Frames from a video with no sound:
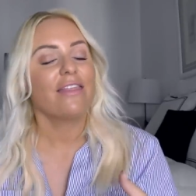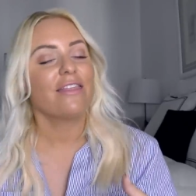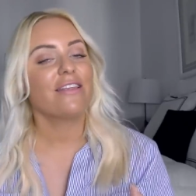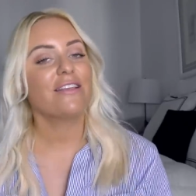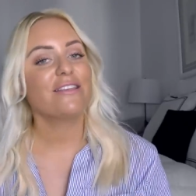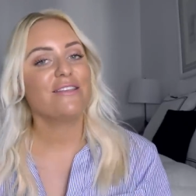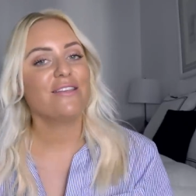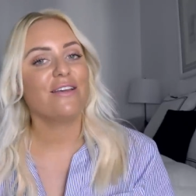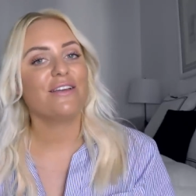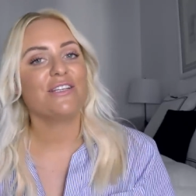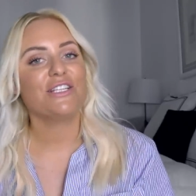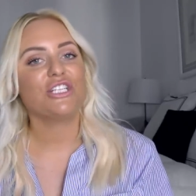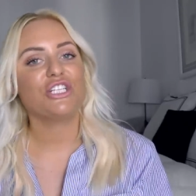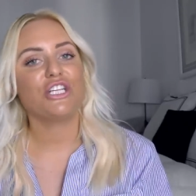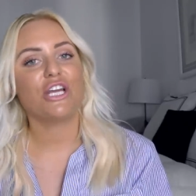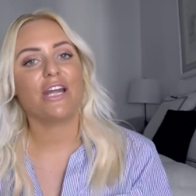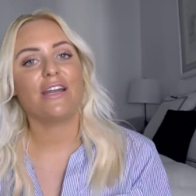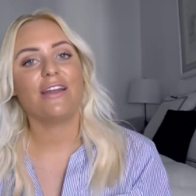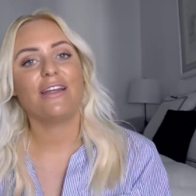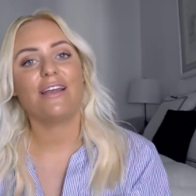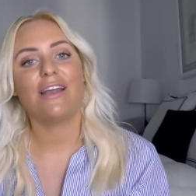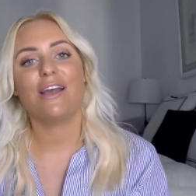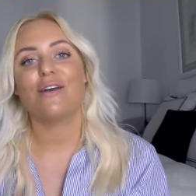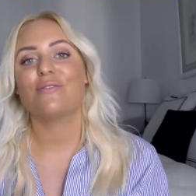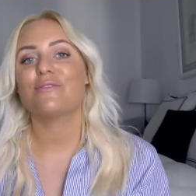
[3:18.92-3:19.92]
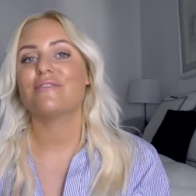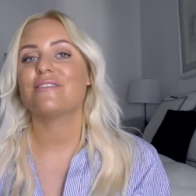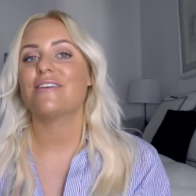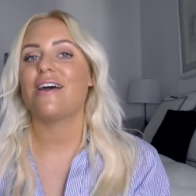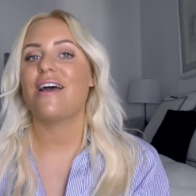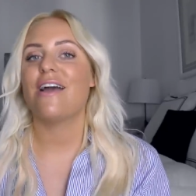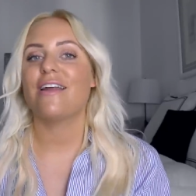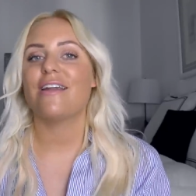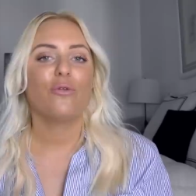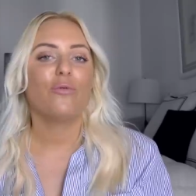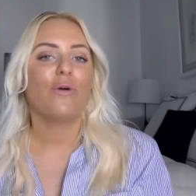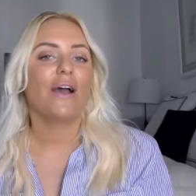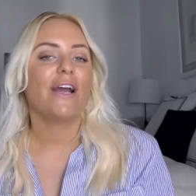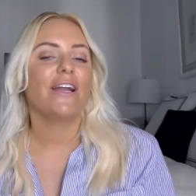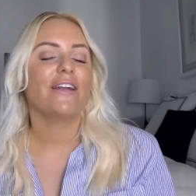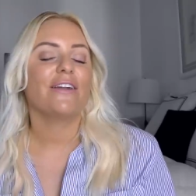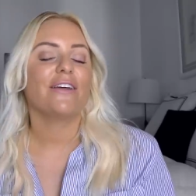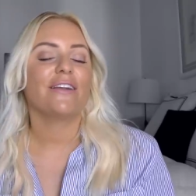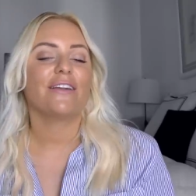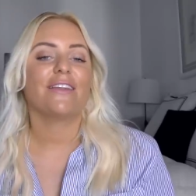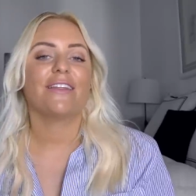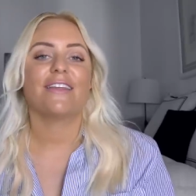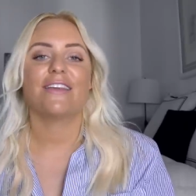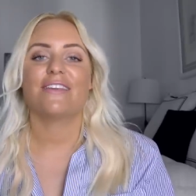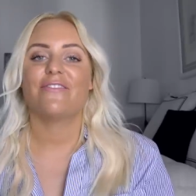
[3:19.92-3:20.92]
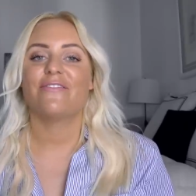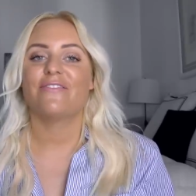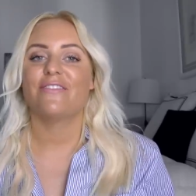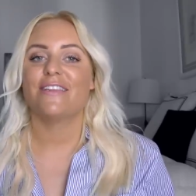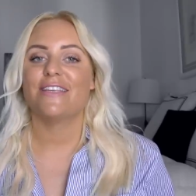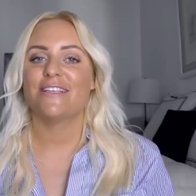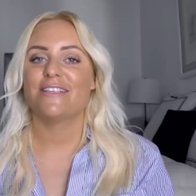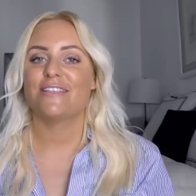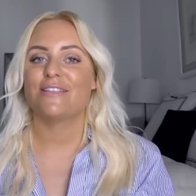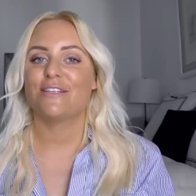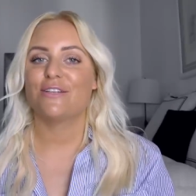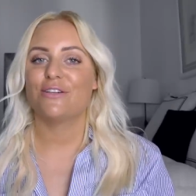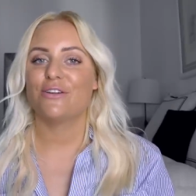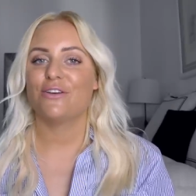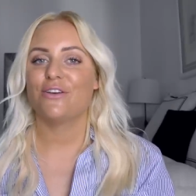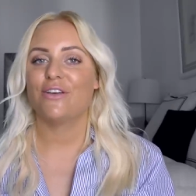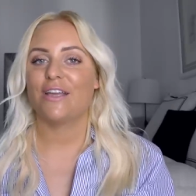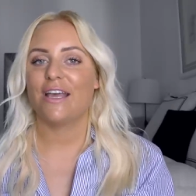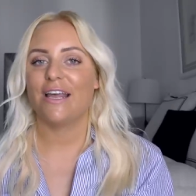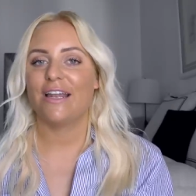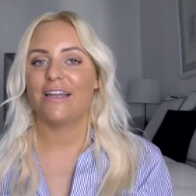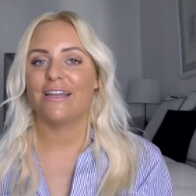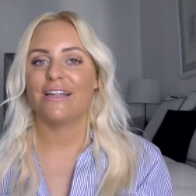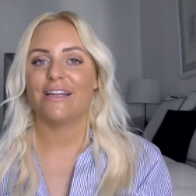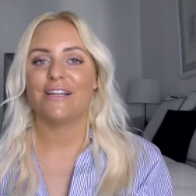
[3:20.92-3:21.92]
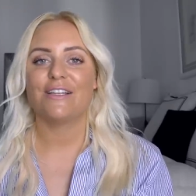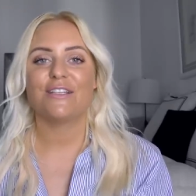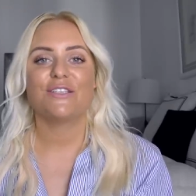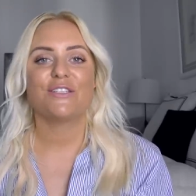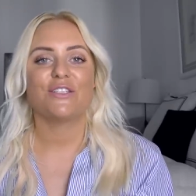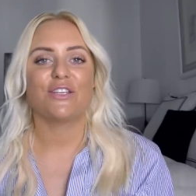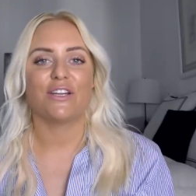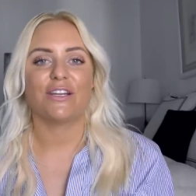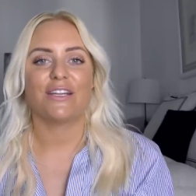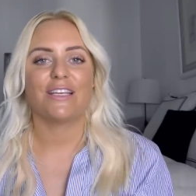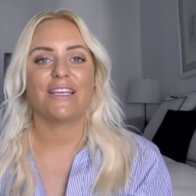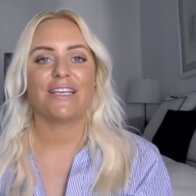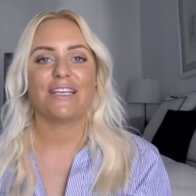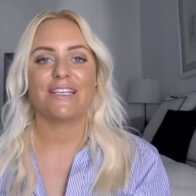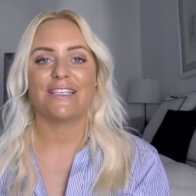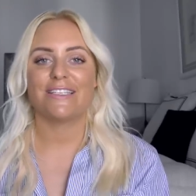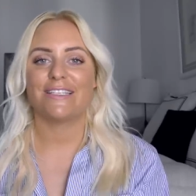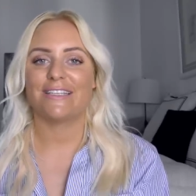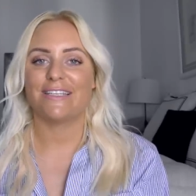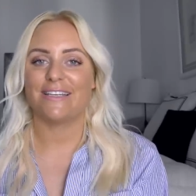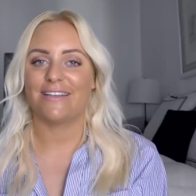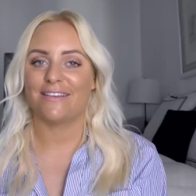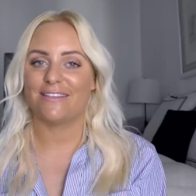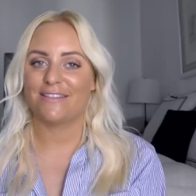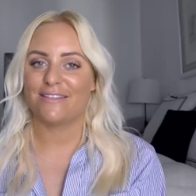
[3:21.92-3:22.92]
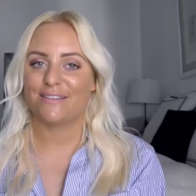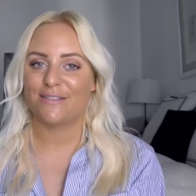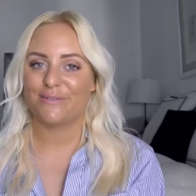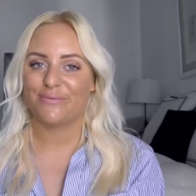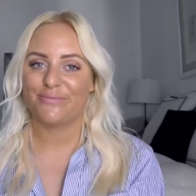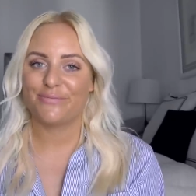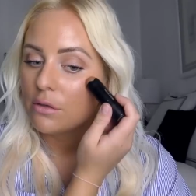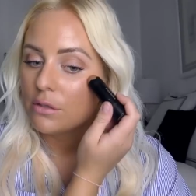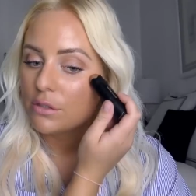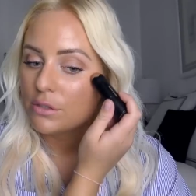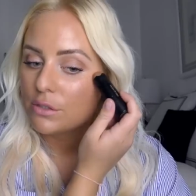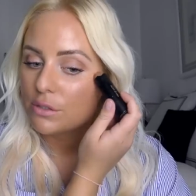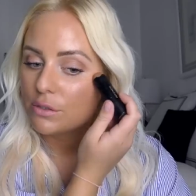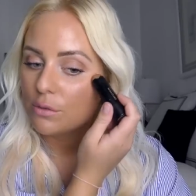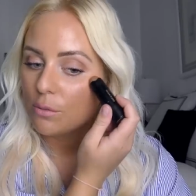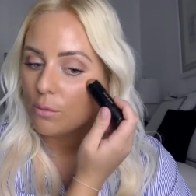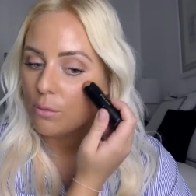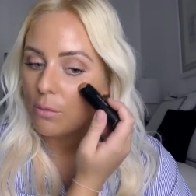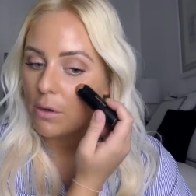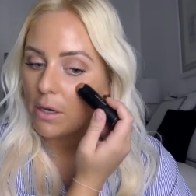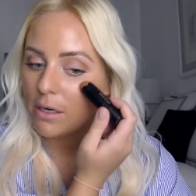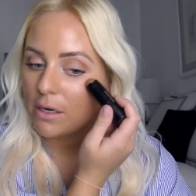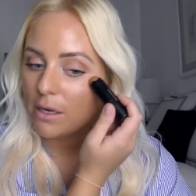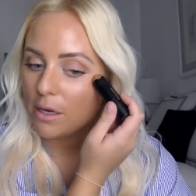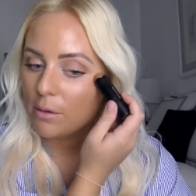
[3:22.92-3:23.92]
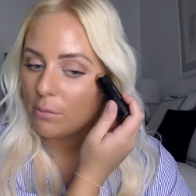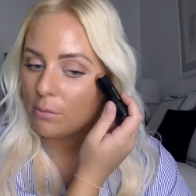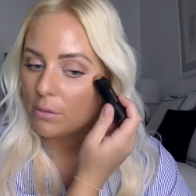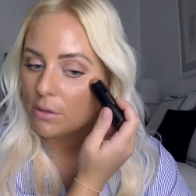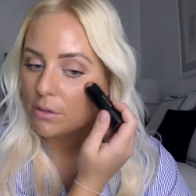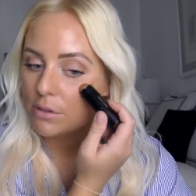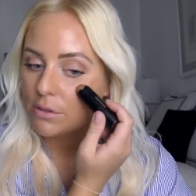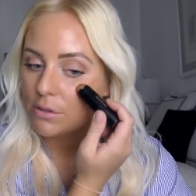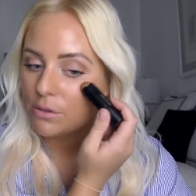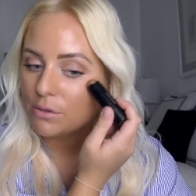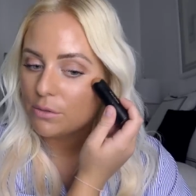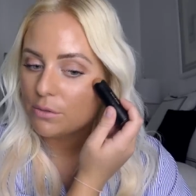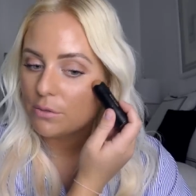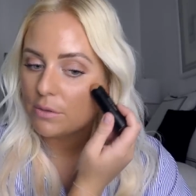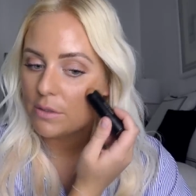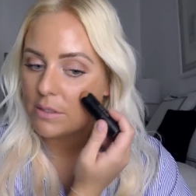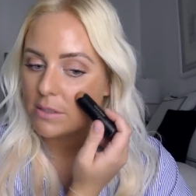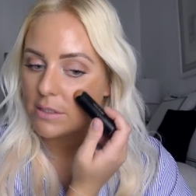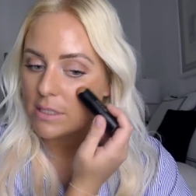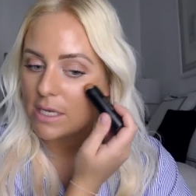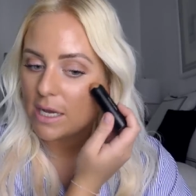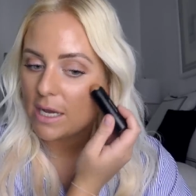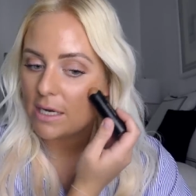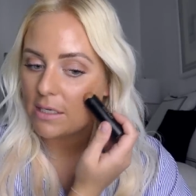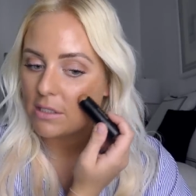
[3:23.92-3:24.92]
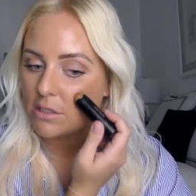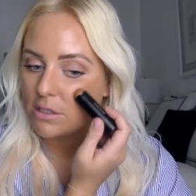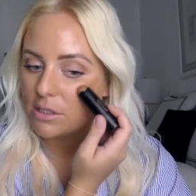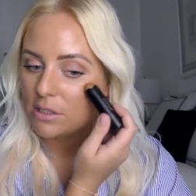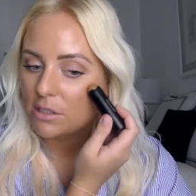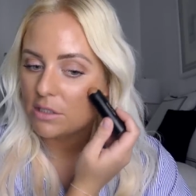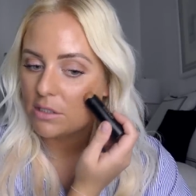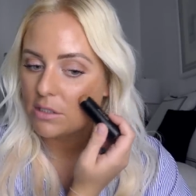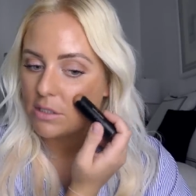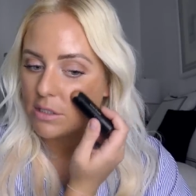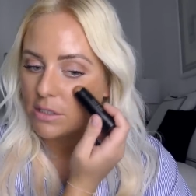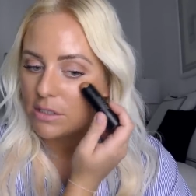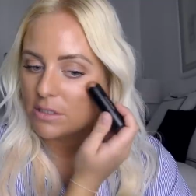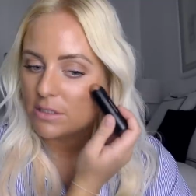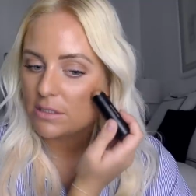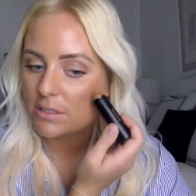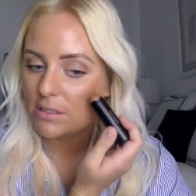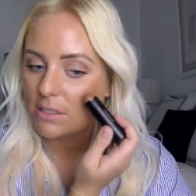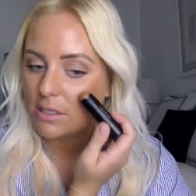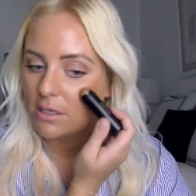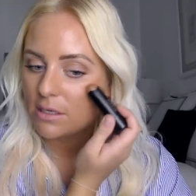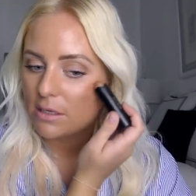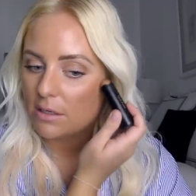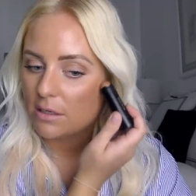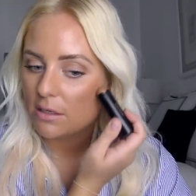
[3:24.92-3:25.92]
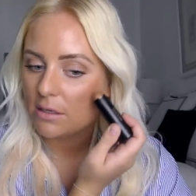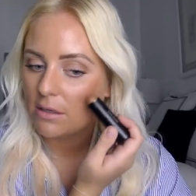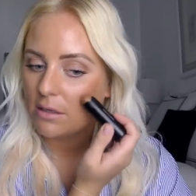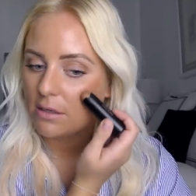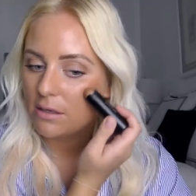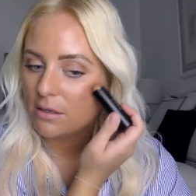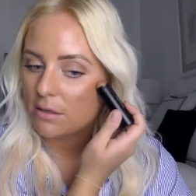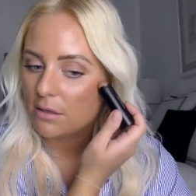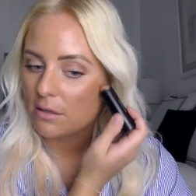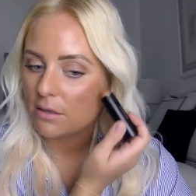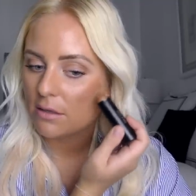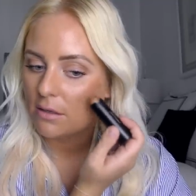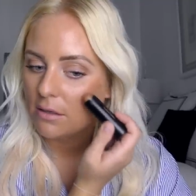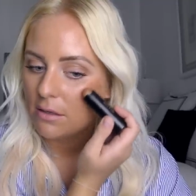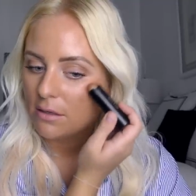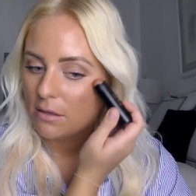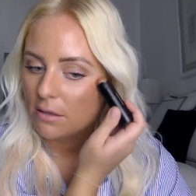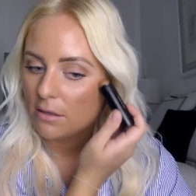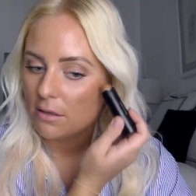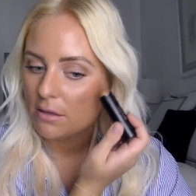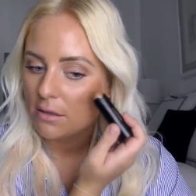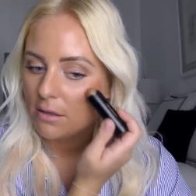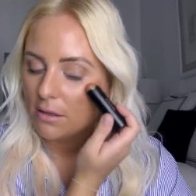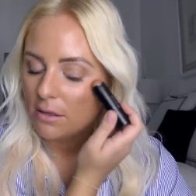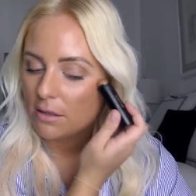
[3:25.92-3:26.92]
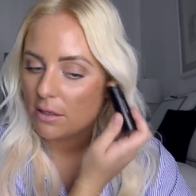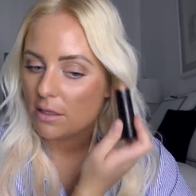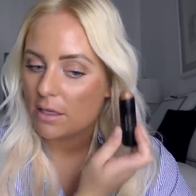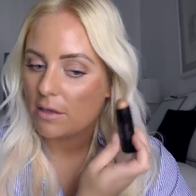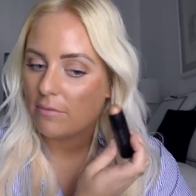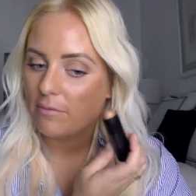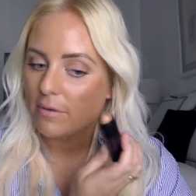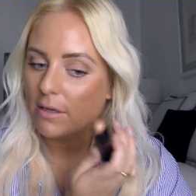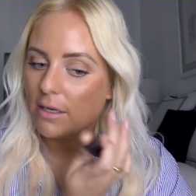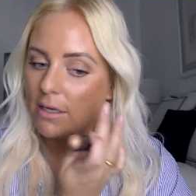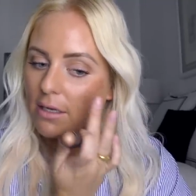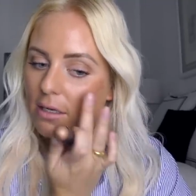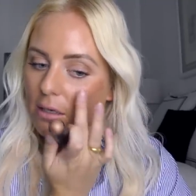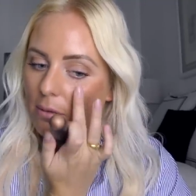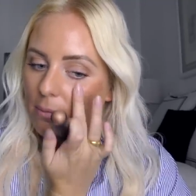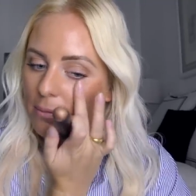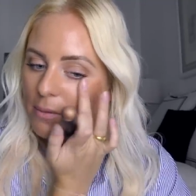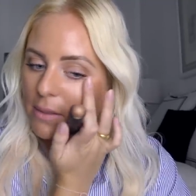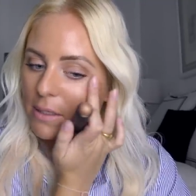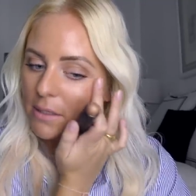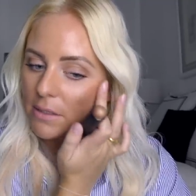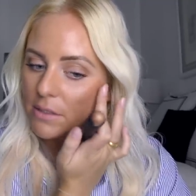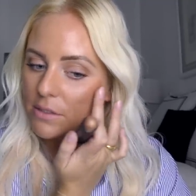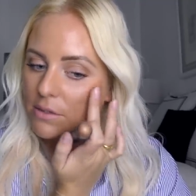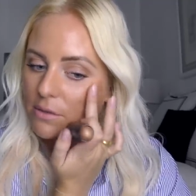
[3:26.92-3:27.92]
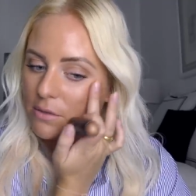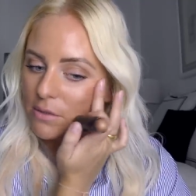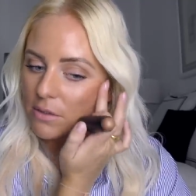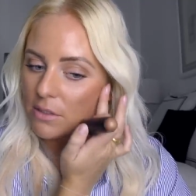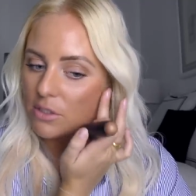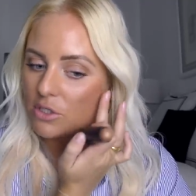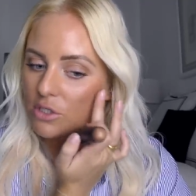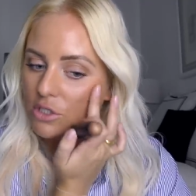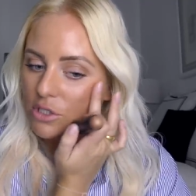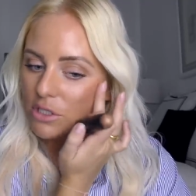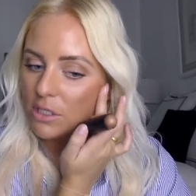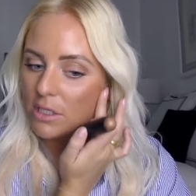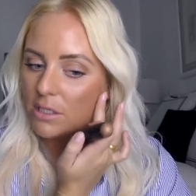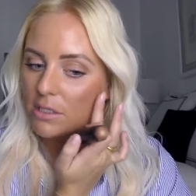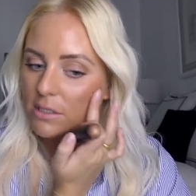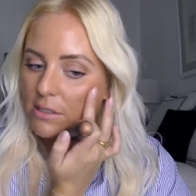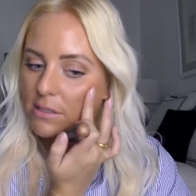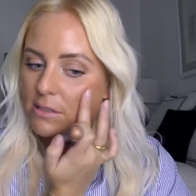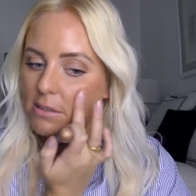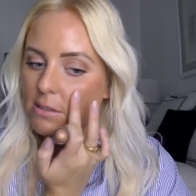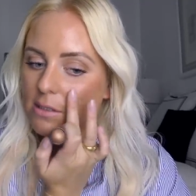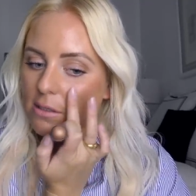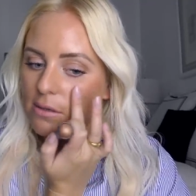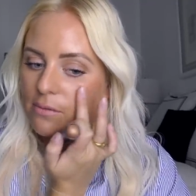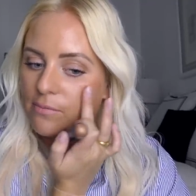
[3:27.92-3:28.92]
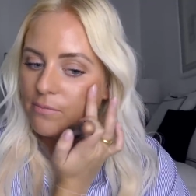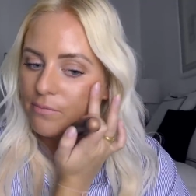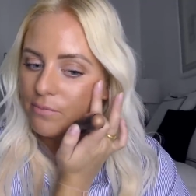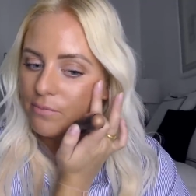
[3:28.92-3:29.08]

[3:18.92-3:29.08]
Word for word: the sun is shining outside, why not give this look a little sun-kissedness? So what I will do is actually just give a little bit to the cheeks